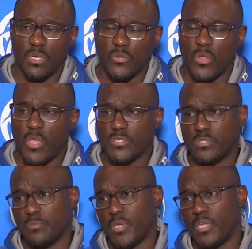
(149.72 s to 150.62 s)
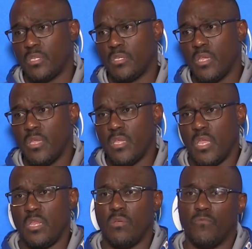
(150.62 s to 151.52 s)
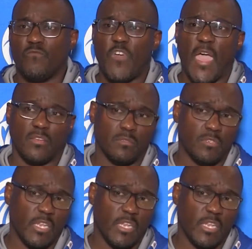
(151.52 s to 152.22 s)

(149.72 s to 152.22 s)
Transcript: underestimated in the fact of the